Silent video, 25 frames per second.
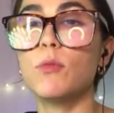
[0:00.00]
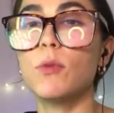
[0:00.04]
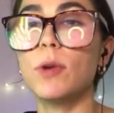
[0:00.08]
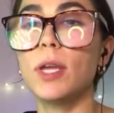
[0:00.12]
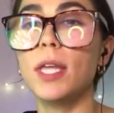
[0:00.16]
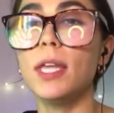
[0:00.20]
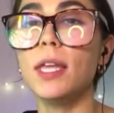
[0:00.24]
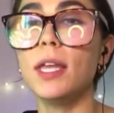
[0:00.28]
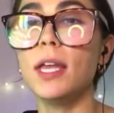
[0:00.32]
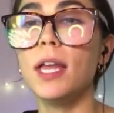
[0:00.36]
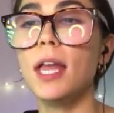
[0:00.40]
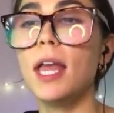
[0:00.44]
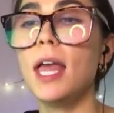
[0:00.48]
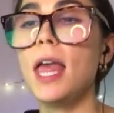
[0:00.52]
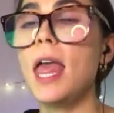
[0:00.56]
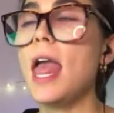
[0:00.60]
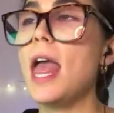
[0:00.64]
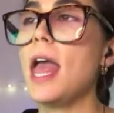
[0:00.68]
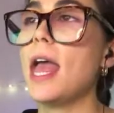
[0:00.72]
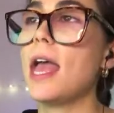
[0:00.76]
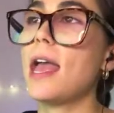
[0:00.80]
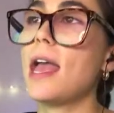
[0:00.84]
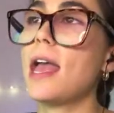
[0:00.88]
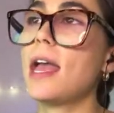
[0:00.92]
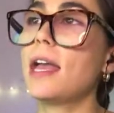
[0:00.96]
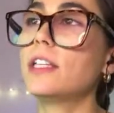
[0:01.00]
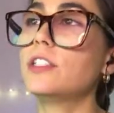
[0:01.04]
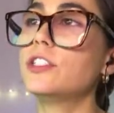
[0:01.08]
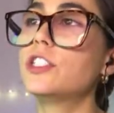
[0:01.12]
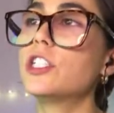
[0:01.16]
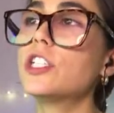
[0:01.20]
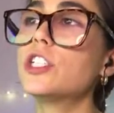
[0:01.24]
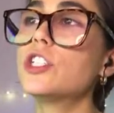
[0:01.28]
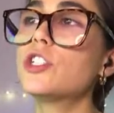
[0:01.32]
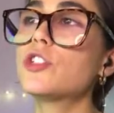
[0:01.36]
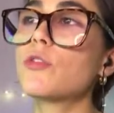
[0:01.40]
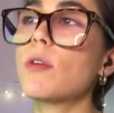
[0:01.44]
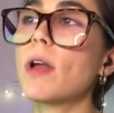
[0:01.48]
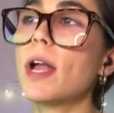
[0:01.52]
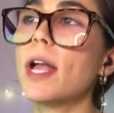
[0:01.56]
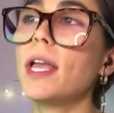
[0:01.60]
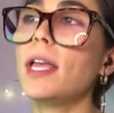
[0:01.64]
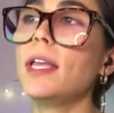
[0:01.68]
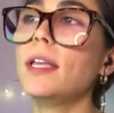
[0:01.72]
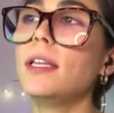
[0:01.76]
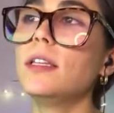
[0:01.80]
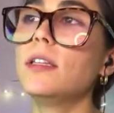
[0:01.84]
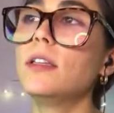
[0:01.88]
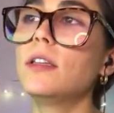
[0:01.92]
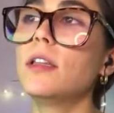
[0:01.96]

way, and just trying